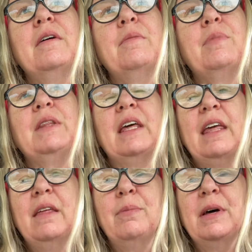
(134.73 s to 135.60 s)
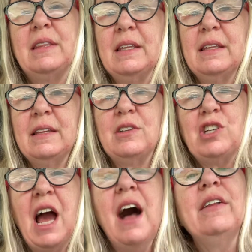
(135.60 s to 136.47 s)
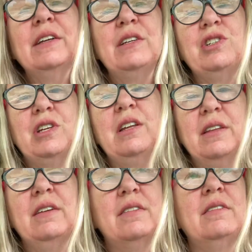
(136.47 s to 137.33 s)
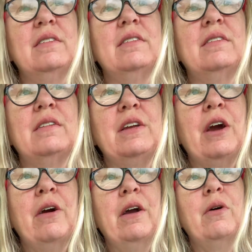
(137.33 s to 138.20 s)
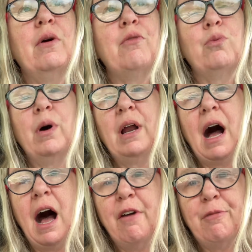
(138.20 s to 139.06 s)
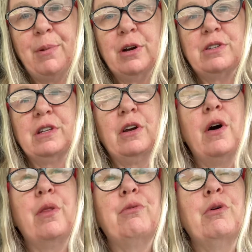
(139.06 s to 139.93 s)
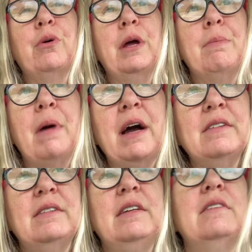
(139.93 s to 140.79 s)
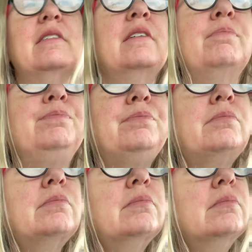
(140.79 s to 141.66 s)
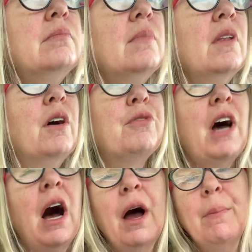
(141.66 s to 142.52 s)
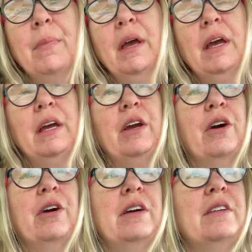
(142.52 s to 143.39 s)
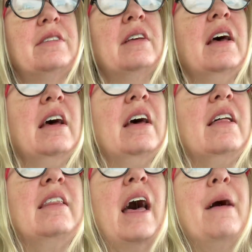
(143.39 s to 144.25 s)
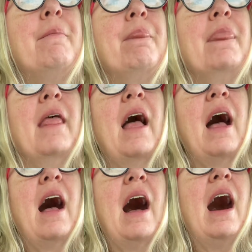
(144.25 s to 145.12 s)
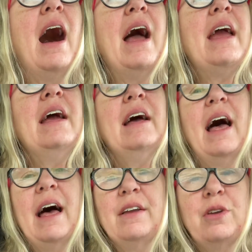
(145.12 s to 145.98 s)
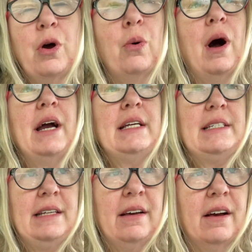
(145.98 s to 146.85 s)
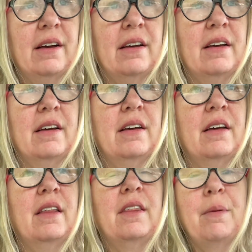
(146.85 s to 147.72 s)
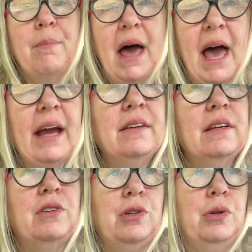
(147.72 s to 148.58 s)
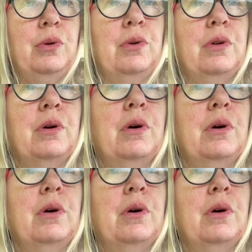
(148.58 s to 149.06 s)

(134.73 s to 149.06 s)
but the but the, the challenge in this scenario of what I've personally gone through in my season of time here is that I had no idea the magnitude